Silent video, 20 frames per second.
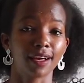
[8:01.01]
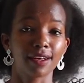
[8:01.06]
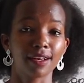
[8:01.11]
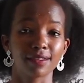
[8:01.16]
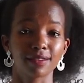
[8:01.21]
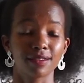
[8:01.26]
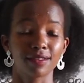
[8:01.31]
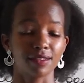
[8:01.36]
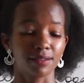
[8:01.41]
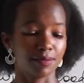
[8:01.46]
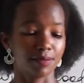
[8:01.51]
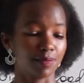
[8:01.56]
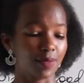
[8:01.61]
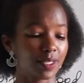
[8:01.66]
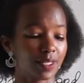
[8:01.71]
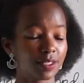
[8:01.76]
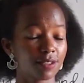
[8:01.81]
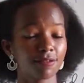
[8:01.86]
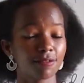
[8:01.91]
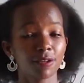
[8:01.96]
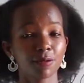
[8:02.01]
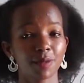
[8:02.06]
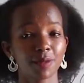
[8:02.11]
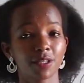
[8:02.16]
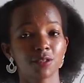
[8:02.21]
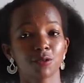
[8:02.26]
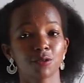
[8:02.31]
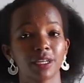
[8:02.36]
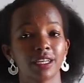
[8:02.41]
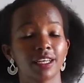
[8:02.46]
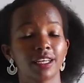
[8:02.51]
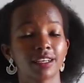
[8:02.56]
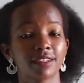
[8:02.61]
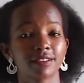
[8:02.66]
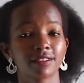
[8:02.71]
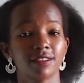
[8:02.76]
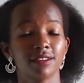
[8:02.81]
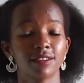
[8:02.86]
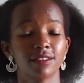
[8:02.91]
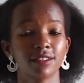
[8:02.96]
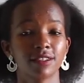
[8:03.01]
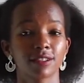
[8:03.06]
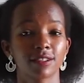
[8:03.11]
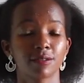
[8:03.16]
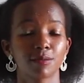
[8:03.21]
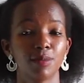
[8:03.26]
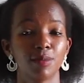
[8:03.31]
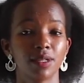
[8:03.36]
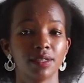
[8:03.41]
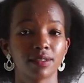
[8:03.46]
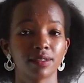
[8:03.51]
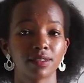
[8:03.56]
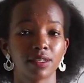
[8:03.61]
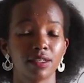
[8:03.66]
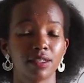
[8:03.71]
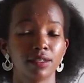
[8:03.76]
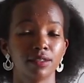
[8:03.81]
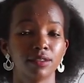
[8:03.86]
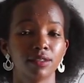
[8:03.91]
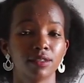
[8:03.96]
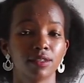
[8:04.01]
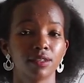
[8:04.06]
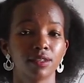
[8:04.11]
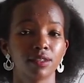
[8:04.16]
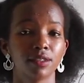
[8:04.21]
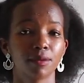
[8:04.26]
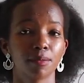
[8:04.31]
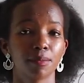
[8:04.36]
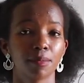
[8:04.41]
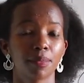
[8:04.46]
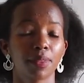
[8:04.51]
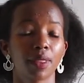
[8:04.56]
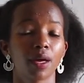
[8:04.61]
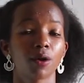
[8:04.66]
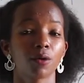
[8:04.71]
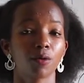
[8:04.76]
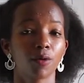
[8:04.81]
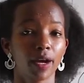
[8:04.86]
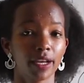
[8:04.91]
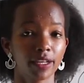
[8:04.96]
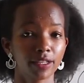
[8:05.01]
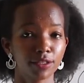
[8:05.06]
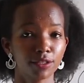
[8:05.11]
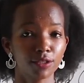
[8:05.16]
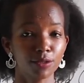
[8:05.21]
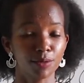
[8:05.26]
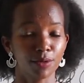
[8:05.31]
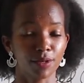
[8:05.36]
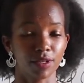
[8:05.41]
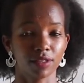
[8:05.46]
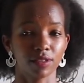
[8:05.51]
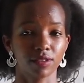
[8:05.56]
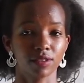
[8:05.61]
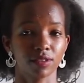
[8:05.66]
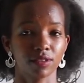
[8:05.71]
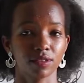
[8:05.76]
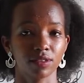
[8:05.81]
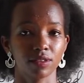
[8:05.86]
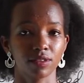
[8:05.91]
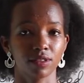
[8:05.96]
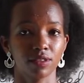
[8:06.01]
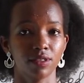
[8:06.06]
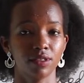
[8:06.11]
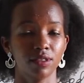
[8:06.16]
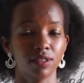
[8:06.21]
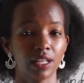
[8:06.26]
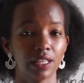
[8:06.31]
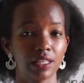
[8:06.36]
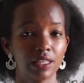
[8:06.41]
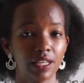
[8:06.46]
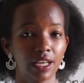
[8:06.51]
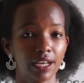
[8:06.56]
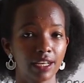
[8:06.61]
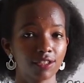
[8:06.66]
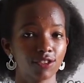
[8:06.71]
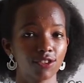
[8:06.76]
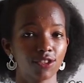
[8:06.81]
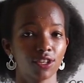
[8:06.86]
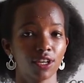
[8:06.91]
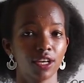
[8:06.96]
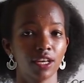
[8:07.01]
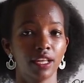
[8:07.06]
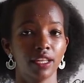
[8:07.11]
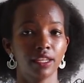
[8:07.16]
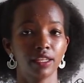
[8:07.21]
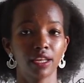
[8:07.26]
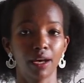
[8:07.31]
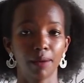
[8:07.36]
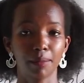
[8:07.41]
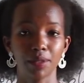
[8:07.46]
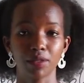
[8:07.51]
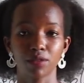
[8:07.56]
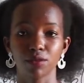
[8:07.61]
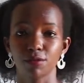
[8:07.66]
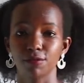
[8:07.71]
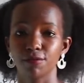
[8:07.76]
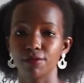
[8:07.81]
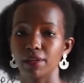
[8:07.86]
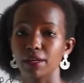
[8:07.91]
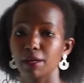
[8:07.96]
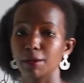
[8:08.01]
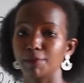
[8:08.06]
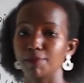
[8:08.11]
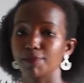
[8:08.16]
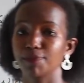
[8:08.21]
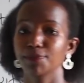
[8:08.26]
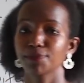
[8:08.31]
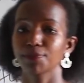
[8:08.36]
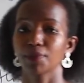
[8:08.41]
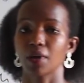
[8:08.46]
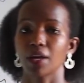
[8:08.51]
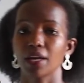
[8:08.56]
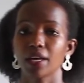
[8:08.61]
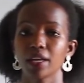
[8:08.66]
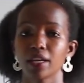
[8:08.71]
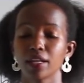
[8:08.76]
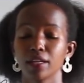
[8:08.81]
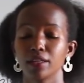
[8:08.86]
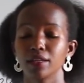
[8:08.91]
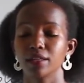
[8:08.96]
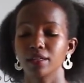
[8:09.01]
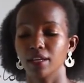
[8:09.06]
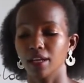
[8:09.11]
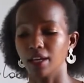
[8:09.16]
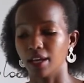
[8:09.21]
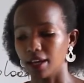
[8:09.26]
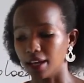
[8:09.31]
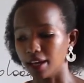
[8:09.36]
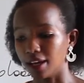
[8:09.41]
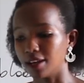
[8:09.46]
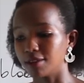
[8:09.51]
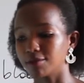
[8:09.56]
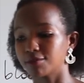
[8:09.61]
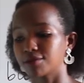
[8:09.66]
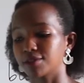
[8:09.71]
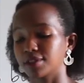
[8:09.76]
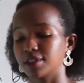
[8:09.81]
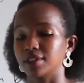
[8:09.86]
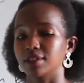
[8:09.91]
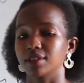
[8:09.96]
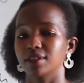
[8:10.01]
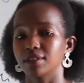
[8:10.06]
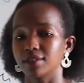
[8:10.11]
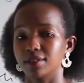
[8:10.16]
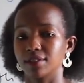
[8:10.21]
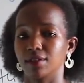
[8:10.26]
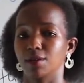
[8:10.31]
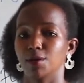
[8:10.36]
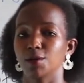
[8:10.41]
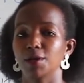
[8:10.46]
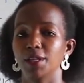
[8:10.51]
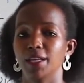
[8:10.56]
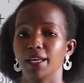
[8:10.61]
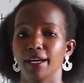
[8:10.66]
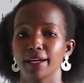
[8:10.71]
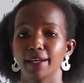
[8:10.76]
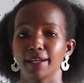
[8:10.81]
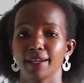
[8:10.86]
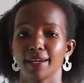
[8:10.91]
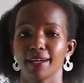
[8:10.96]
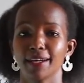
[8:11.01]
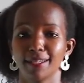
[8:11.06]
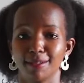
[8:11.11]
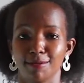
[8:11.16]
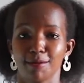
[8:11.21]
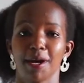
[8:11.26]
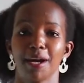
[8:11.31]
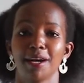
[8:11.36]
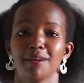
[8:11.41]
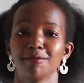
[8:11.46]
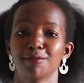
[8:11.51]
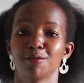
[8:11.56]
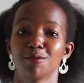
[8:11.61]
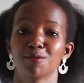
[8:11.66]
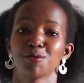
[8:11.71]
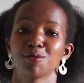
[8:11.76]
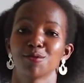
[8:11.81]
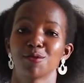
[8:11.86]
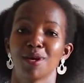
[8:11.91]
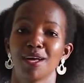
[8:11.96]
as the specific parts where exchange takes place, and they're quite numerous, large numbers of them in every single lung, and we have two